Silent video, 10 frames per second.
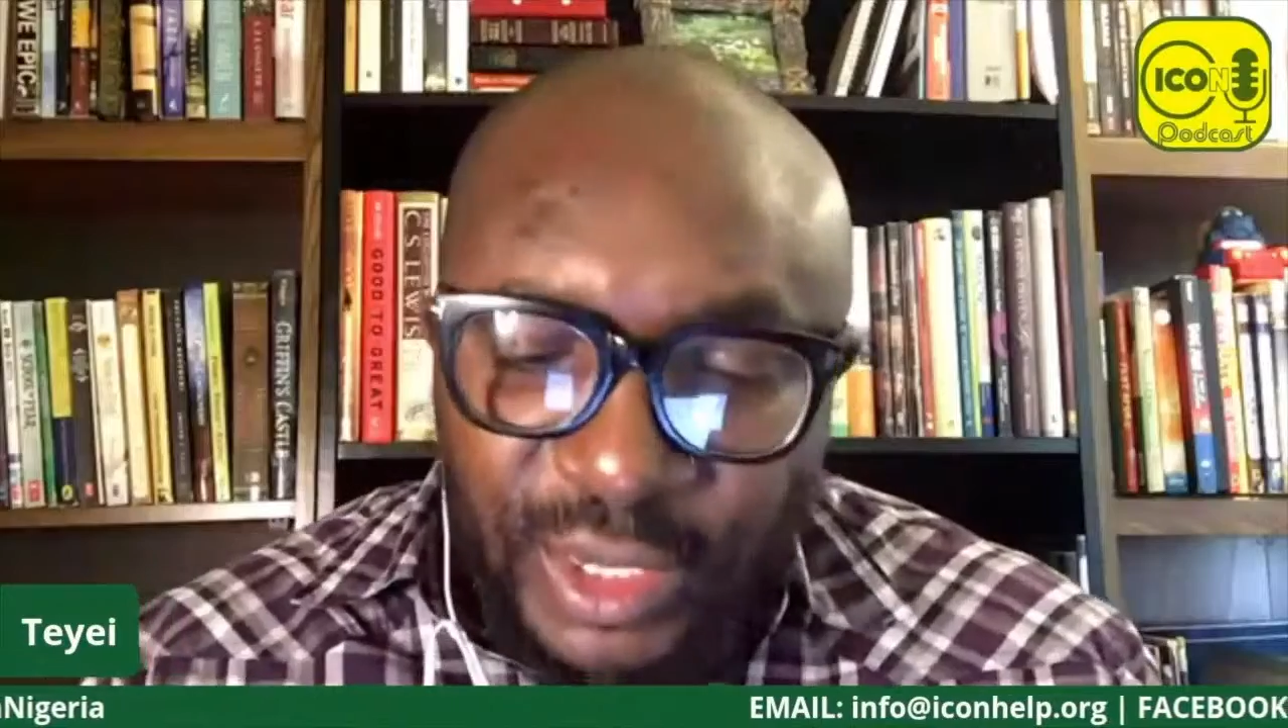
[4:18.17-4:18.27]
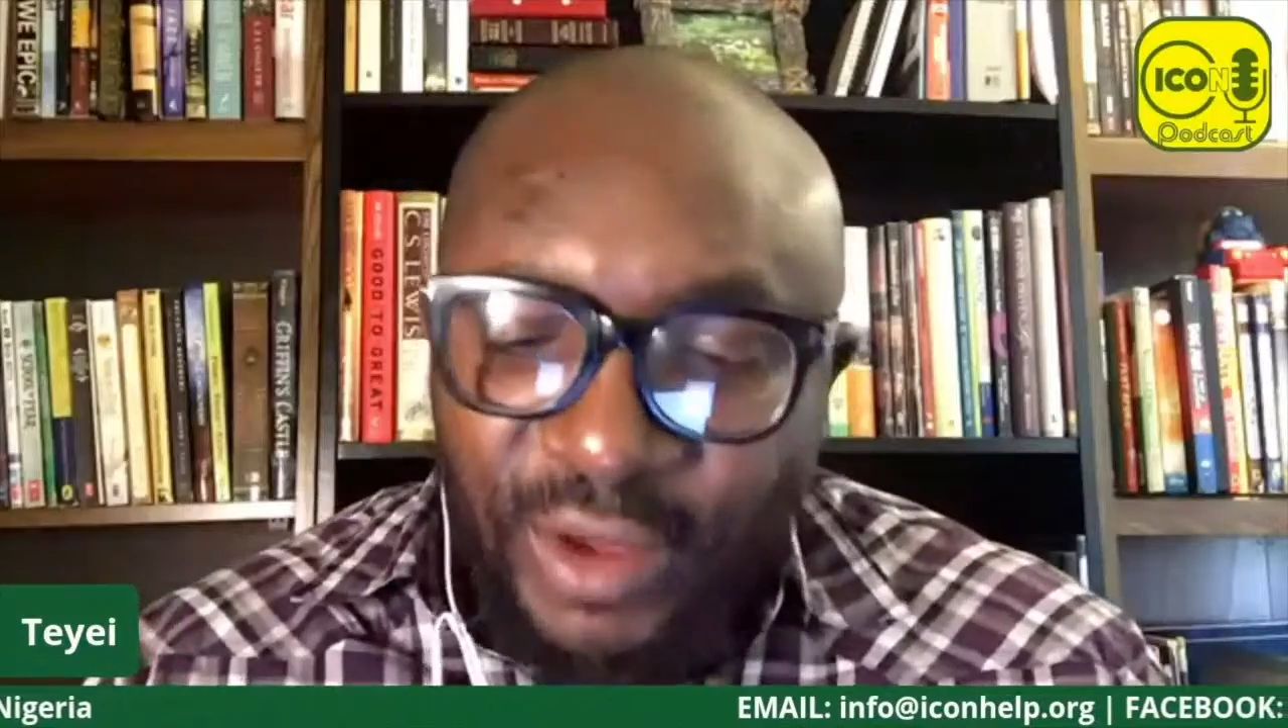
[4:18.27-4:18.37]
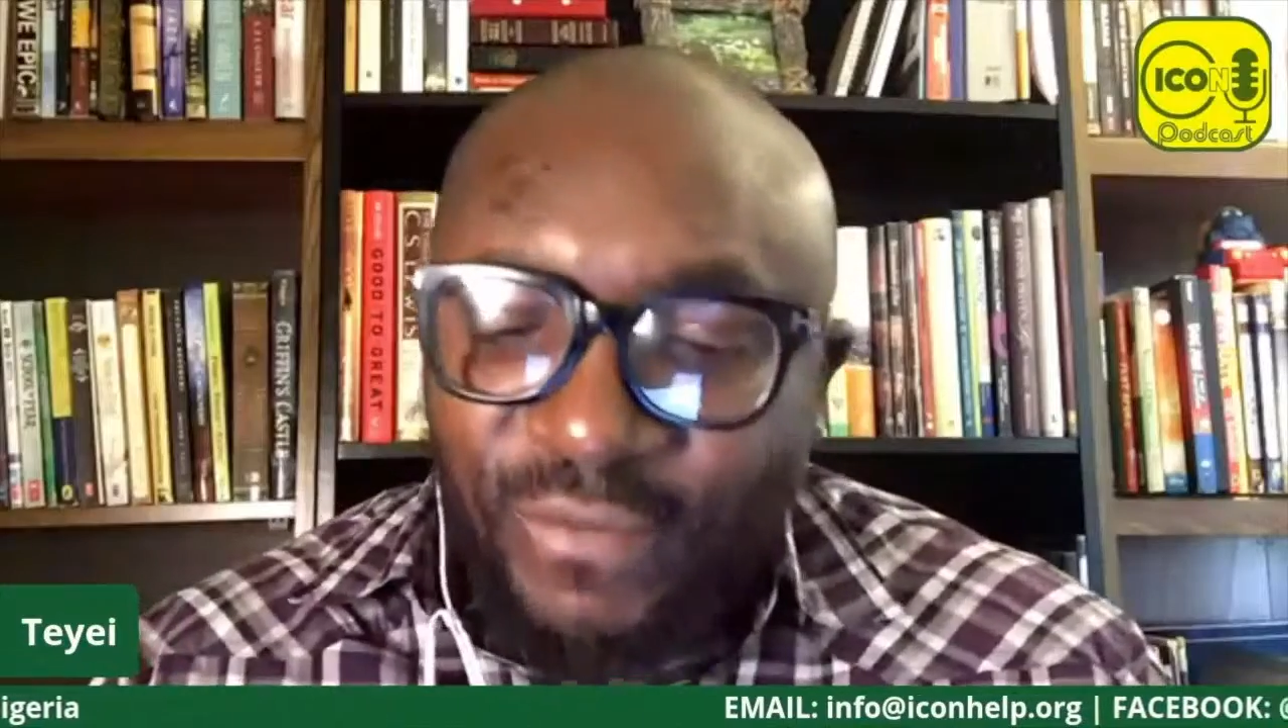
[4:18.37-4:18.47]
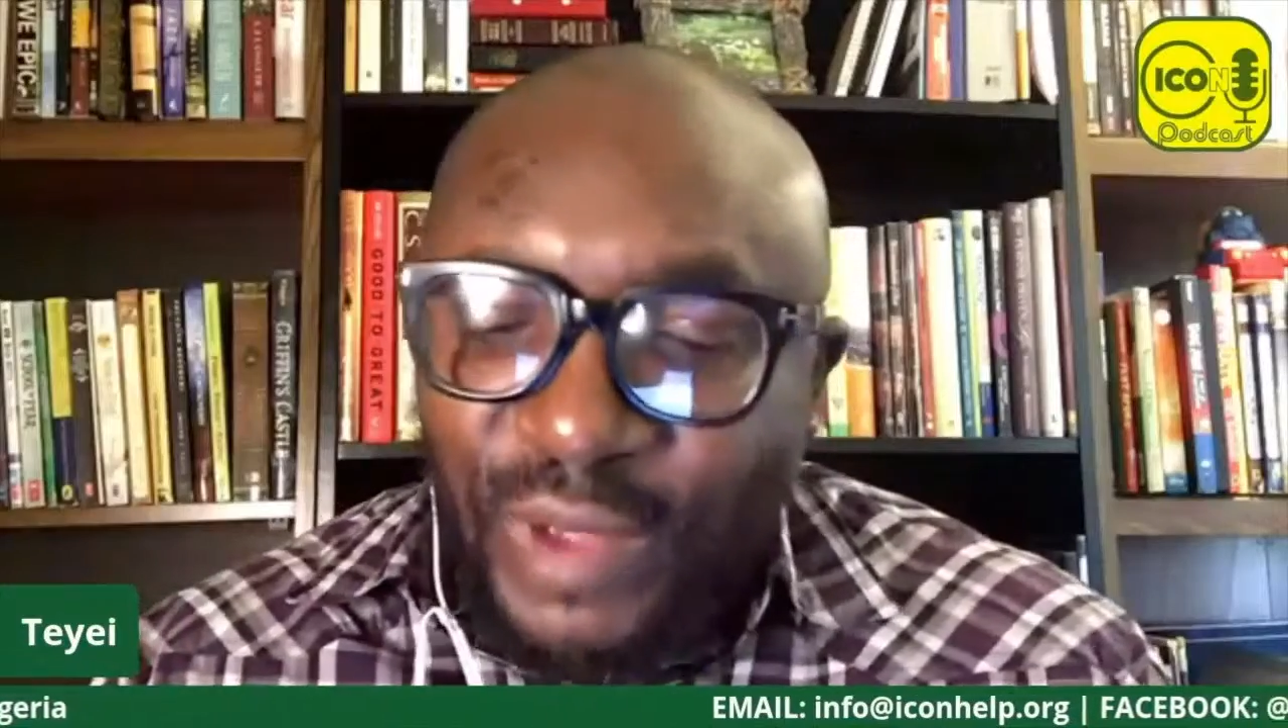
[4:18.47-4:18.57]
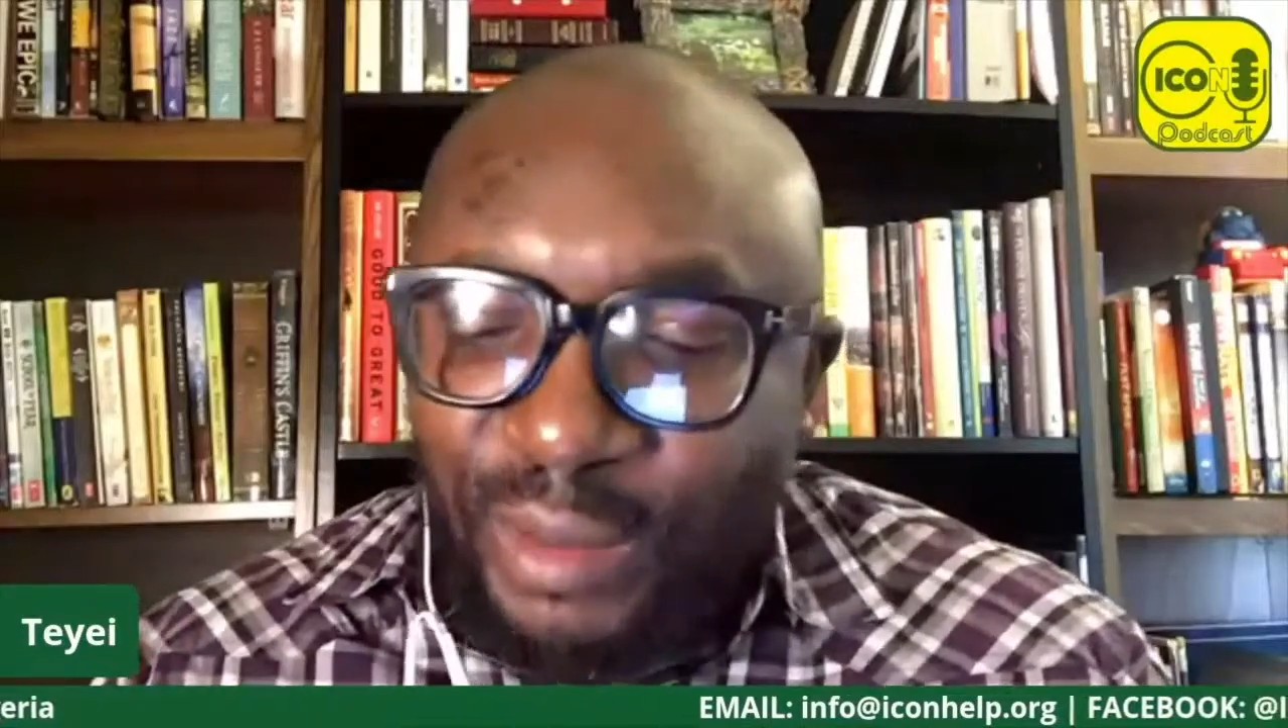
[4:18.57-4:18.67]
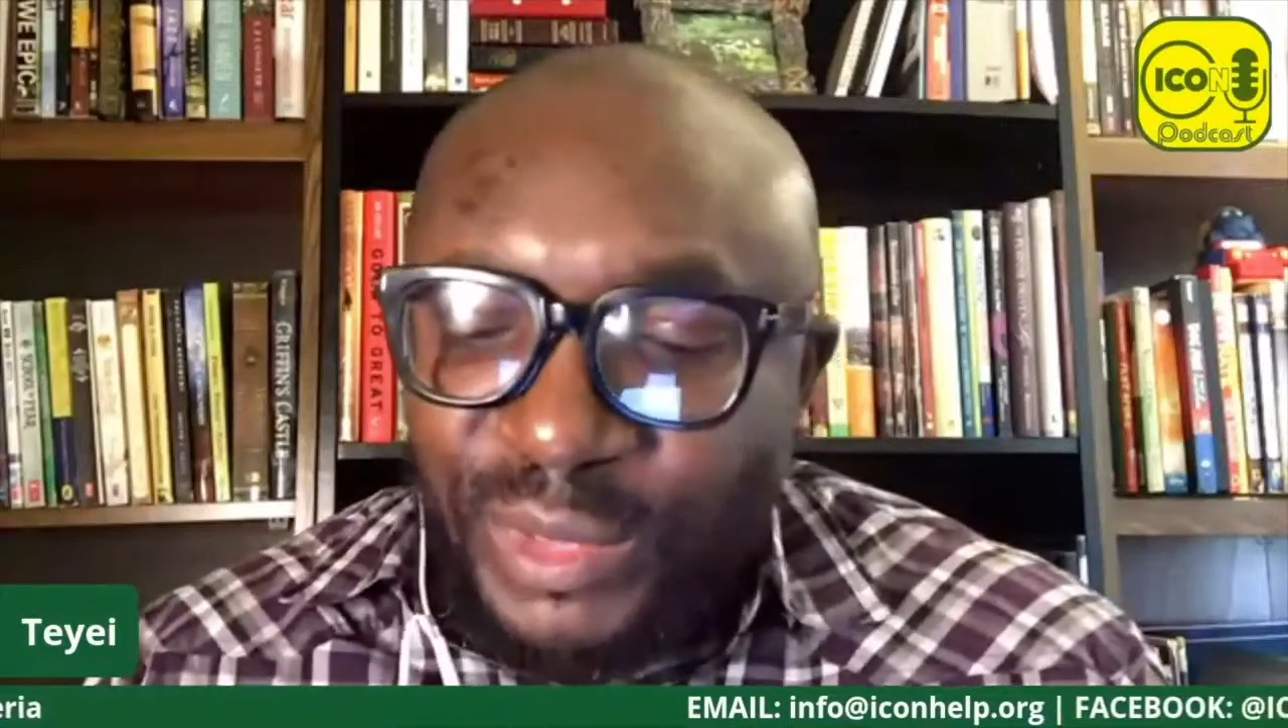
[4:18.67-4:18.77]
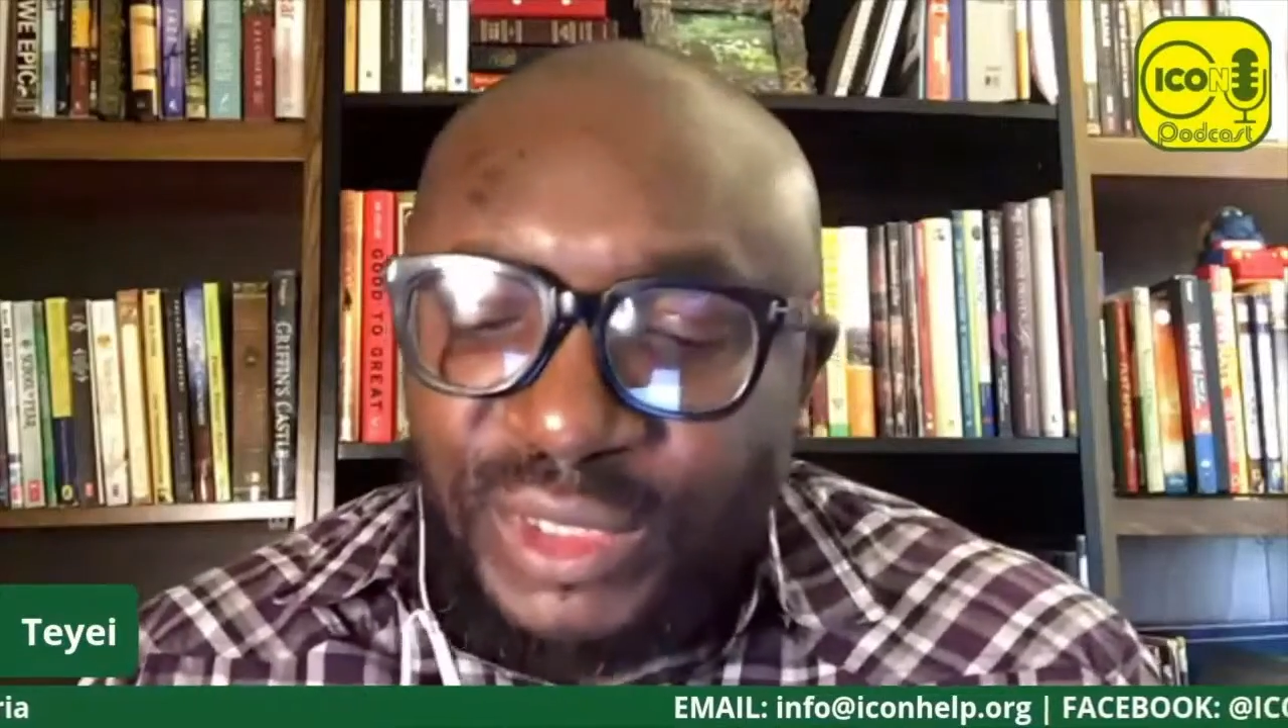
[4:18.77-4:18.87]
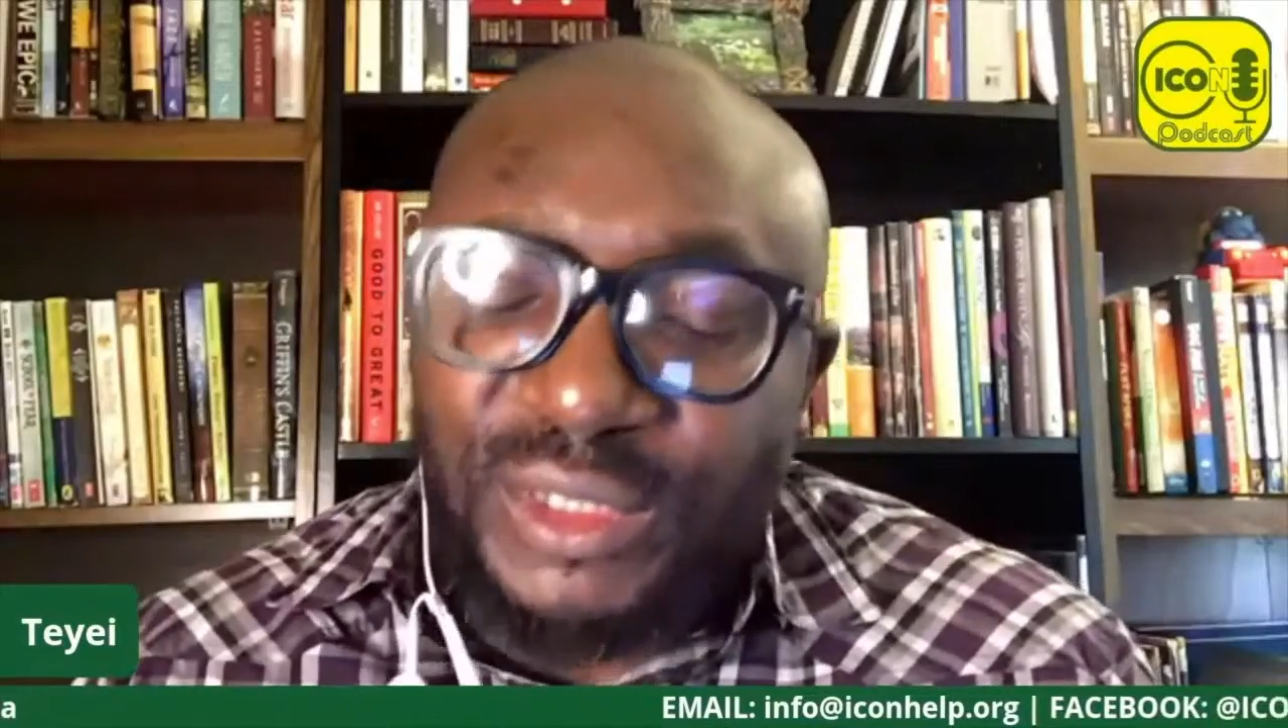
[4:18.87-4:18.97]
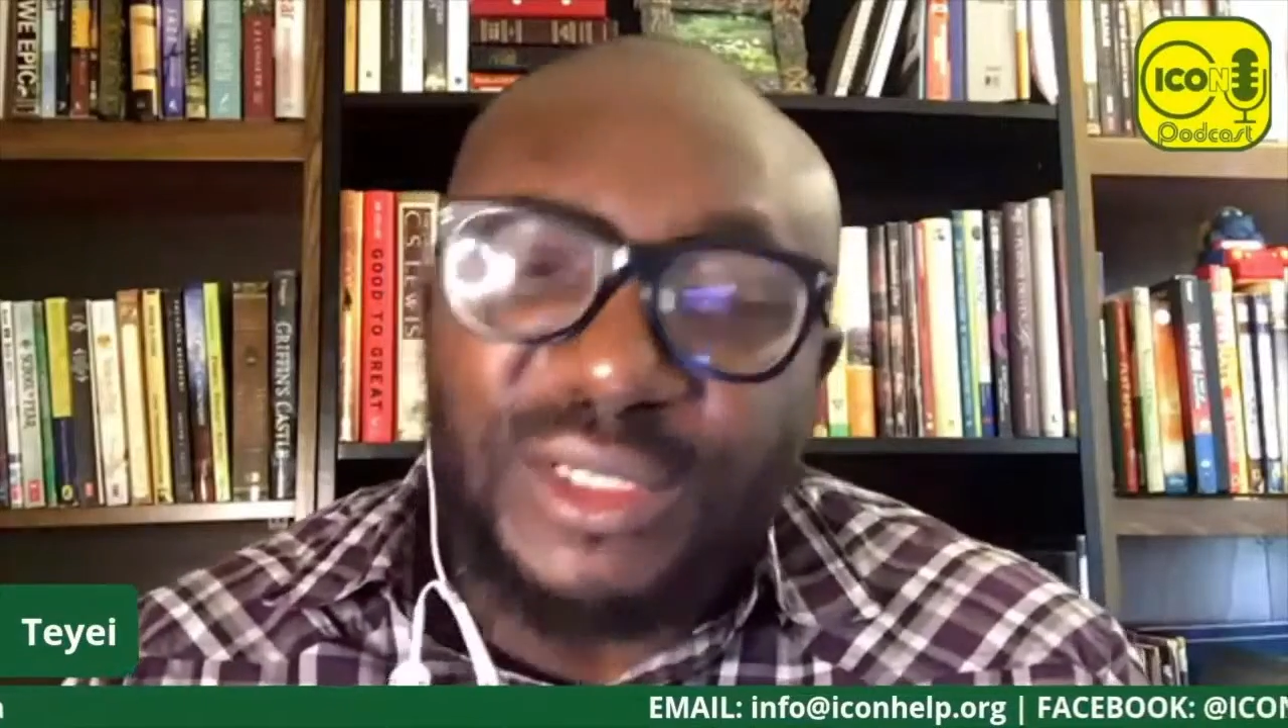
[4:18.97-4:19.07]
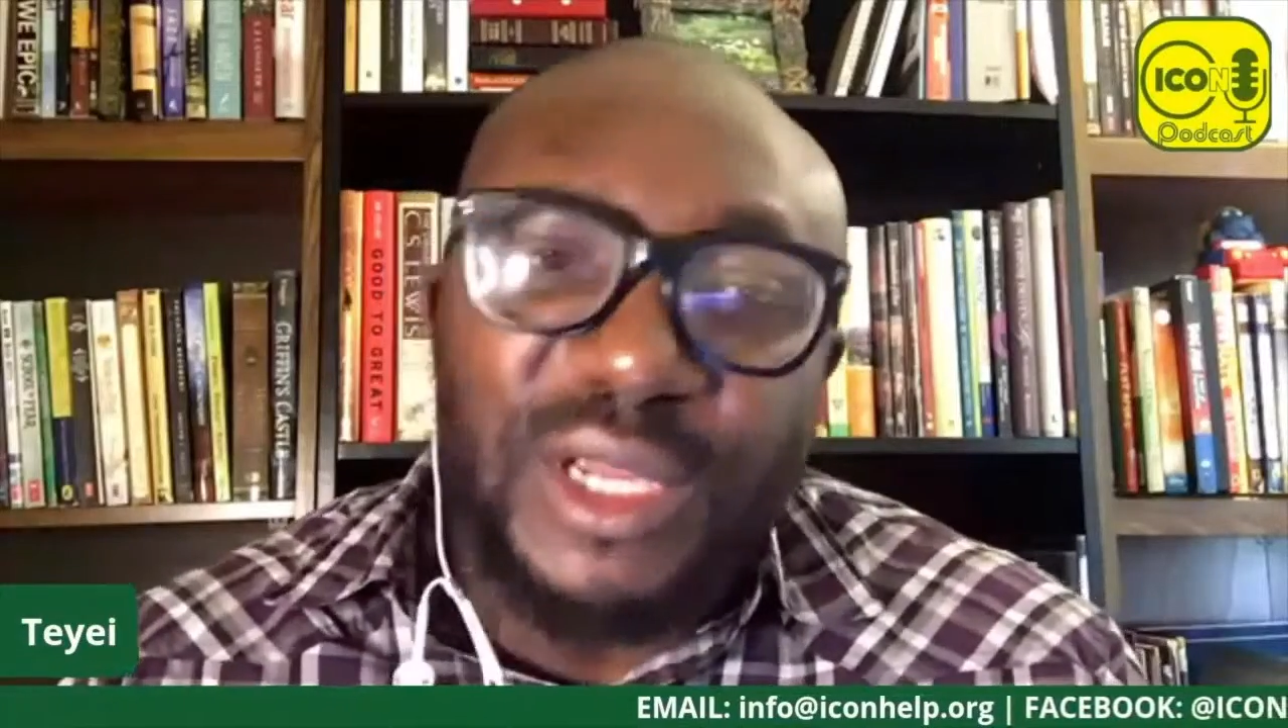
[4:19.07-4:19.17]
their
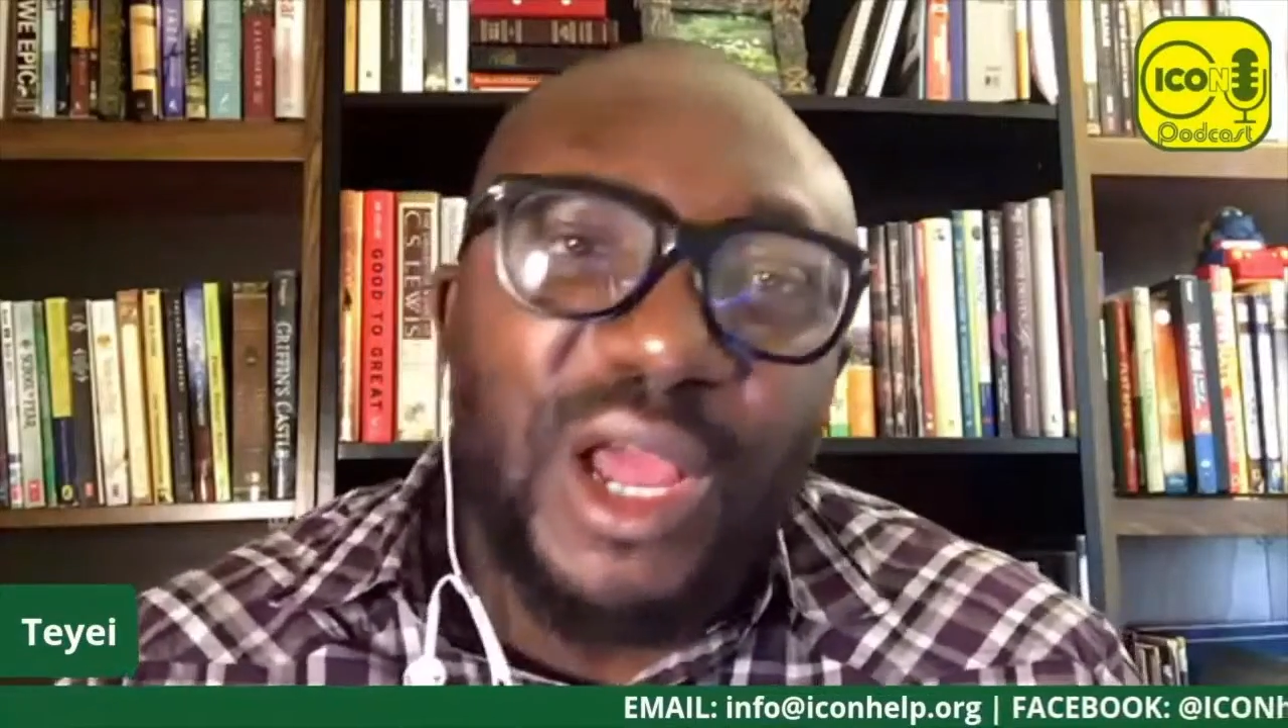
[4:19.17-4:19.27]
families?